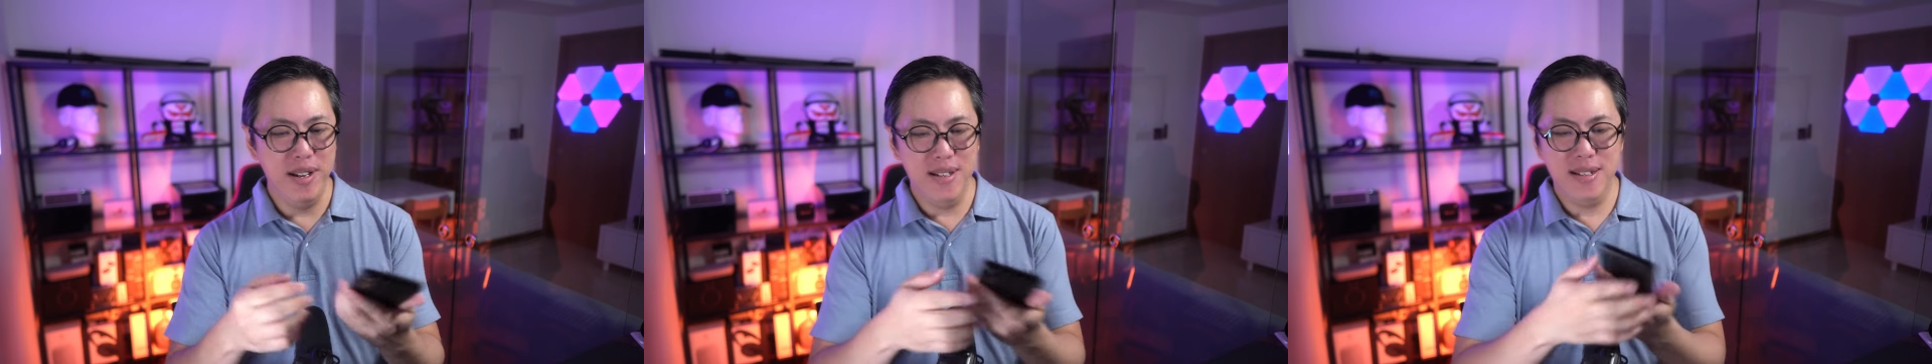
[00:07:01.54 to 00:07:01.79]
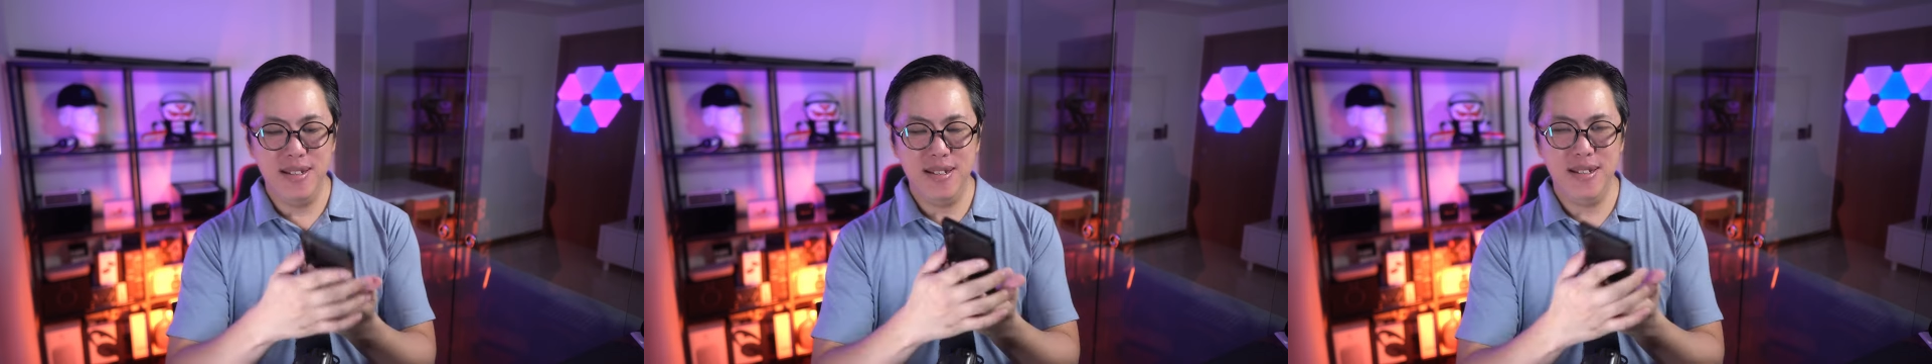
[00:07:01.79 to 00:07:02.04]

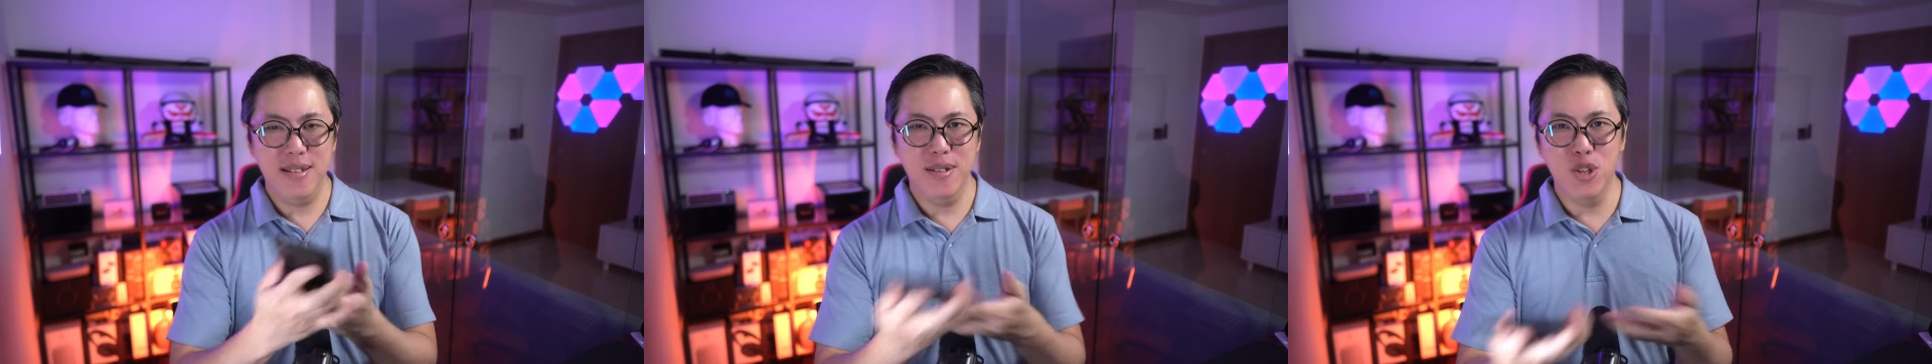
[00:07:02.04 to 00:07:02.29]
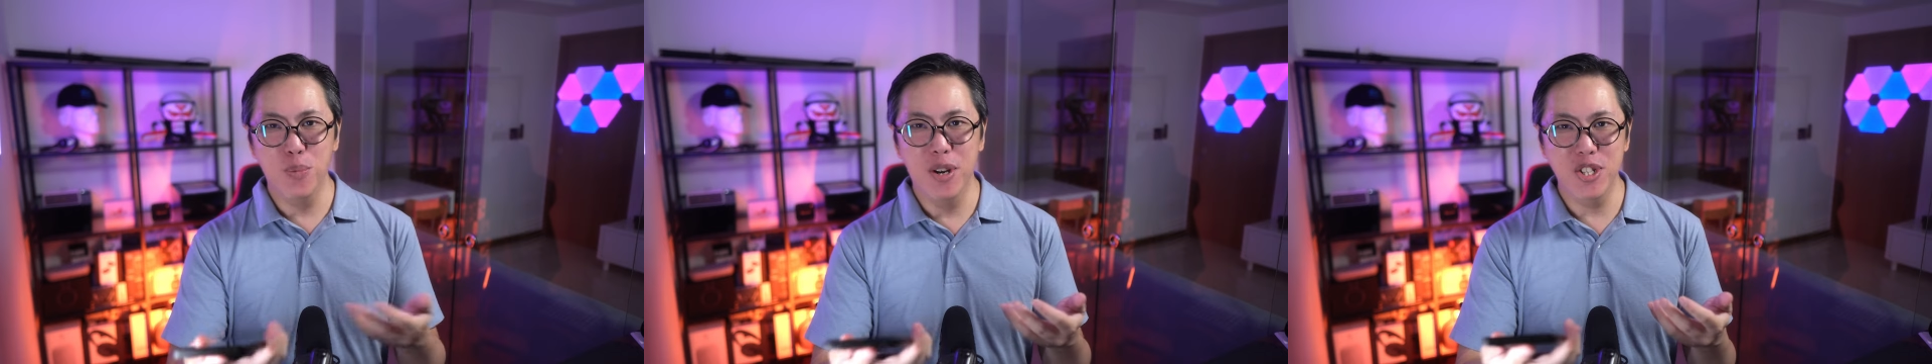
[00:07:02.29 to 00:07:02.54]
it's
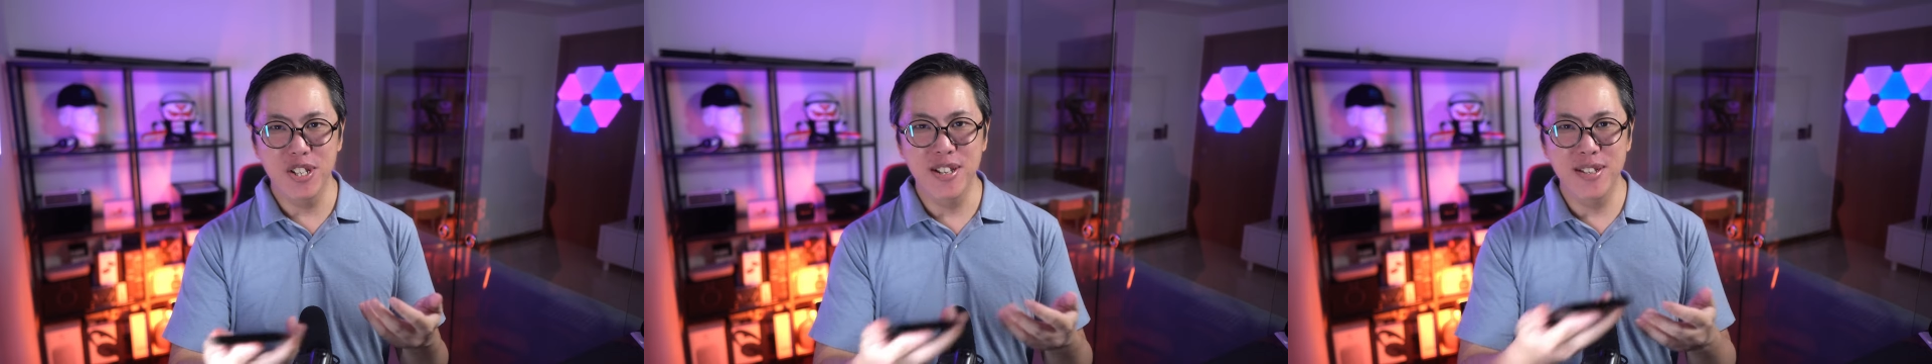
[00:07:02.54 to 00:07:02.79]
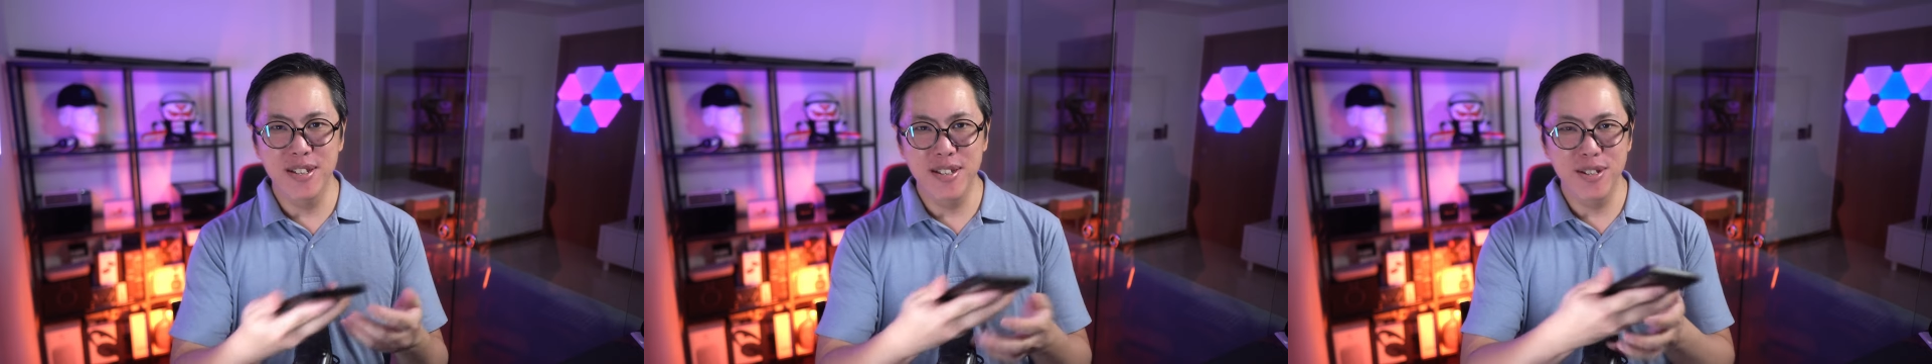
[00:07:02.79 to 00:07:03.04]
so much
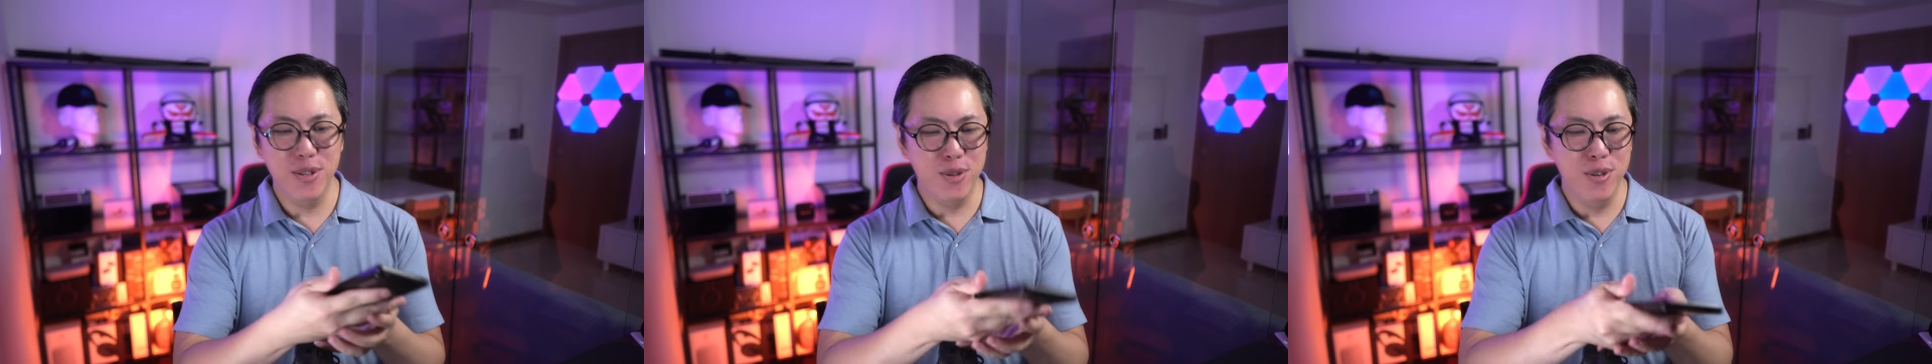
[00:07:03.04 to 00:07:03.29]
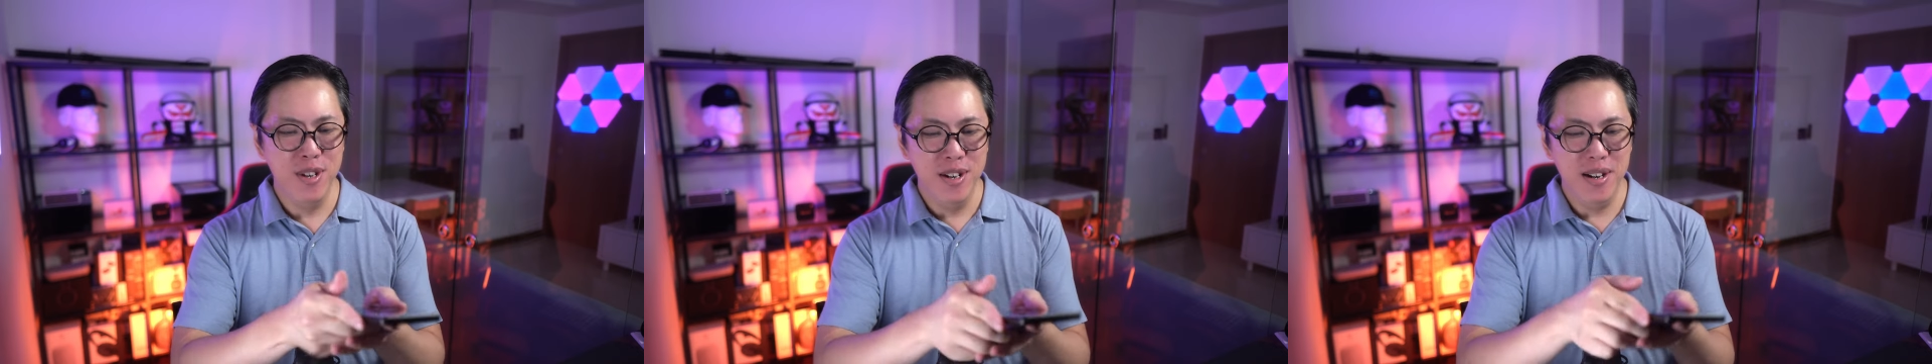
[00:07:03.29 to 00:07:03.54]
easier to